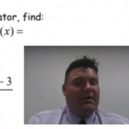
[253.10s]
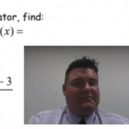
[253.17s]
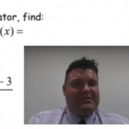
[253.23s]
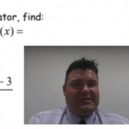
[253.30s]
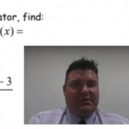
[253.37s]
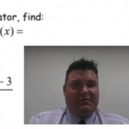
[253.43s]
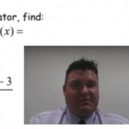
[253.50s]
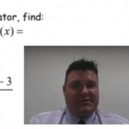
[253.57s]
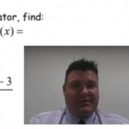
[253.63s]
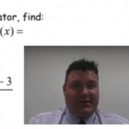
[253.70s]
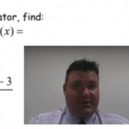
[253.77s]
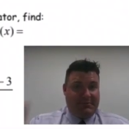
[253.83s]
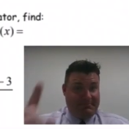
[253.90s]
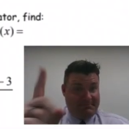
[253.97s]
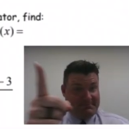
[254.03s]
of 0 over
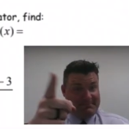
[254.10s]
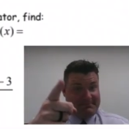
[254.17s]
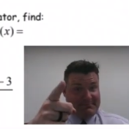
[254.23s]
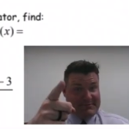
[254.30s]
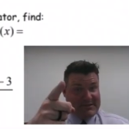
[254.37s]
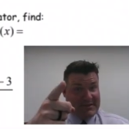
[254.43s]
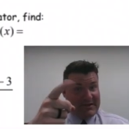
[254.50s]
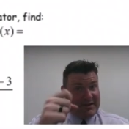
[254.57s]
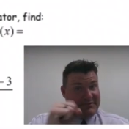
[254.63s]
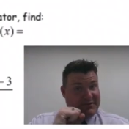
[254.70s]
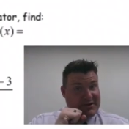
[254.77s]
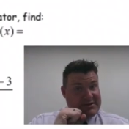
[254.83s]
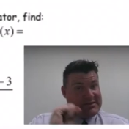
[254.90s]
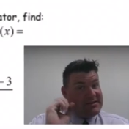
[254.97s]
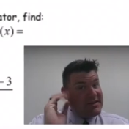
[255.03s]
0, see the
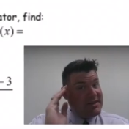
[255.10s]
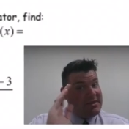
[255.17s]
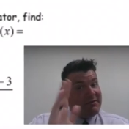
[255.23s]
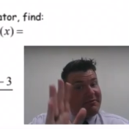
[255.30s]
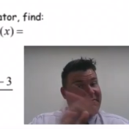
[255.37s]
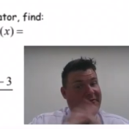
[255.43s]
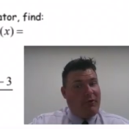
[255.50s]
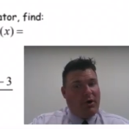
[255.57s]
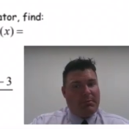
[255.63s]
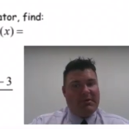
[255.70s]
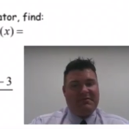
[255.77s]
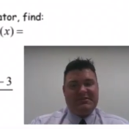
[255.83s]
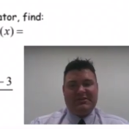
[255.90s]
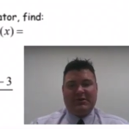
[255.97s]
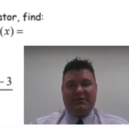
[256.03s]
difference? In the form
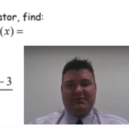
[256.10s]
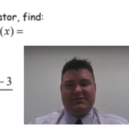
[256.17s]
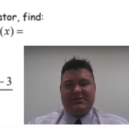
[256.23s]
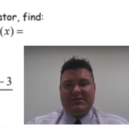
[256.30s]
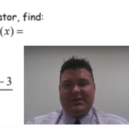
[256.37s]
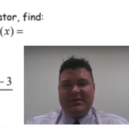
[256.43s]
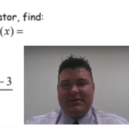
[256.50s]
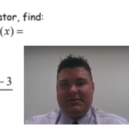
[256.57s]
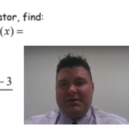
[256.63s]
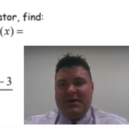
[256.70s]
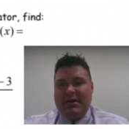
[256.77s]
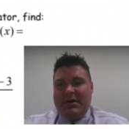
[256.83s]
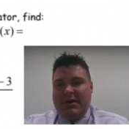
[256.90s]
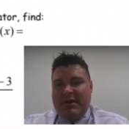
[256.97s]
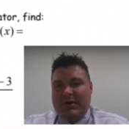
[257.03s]
of 0 over 0,
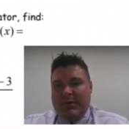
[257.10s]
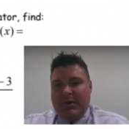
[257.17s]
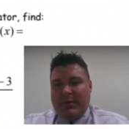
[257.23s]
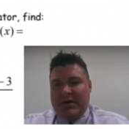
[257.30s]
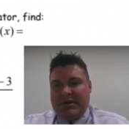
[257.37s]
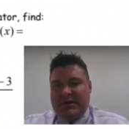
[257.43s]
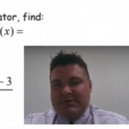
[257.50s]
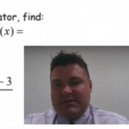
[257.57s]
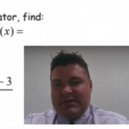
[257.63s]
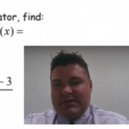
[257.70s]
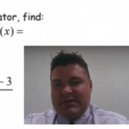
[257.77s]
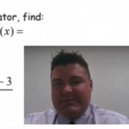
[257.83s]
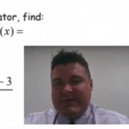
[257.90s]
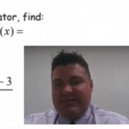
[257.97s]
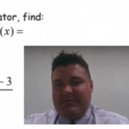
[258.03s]
we want to use
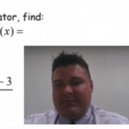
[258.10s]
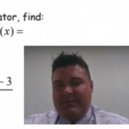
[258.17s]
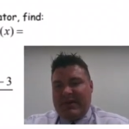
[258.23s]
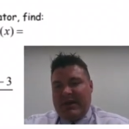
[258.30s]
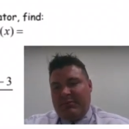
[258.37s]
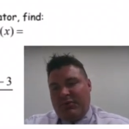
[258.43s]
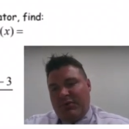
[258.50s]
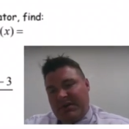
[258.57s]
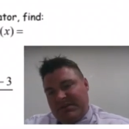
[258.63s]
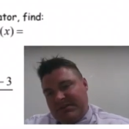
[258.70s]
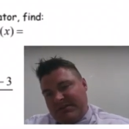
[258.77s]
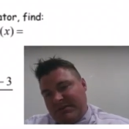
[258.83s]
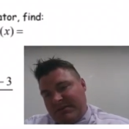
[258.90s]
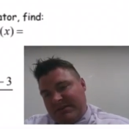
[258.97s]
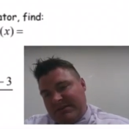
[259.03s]
these bad boys.
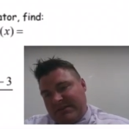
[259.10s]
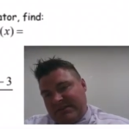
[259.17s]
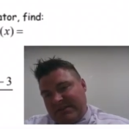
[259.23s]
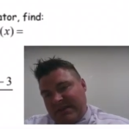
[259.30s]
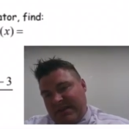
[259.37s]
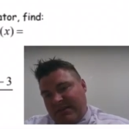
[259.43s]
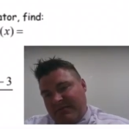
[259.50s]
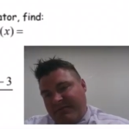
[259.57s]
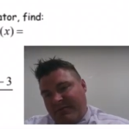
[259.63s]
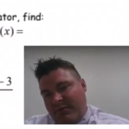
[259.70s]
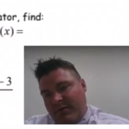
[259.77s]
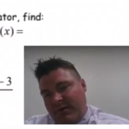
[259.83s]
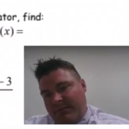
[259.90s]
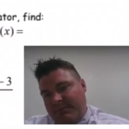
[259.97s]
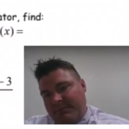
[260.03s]
So this is in the
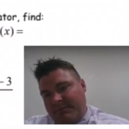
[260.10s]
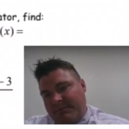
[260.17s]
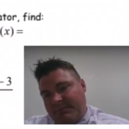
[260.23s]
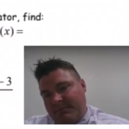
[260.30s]
form.